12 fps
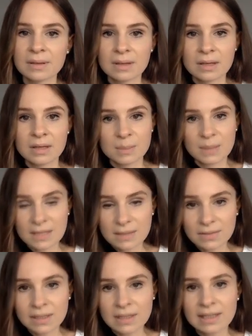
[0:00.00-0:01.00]

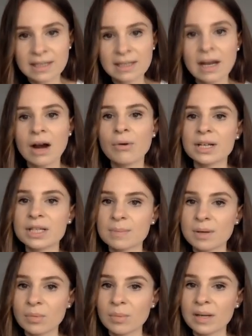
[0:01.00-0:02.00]
Specifically, our
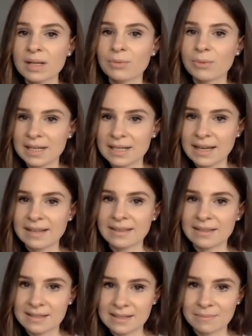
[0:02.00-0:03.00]
experiment went like
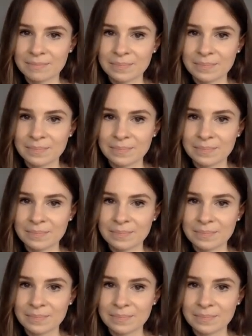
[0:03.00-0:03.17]
this.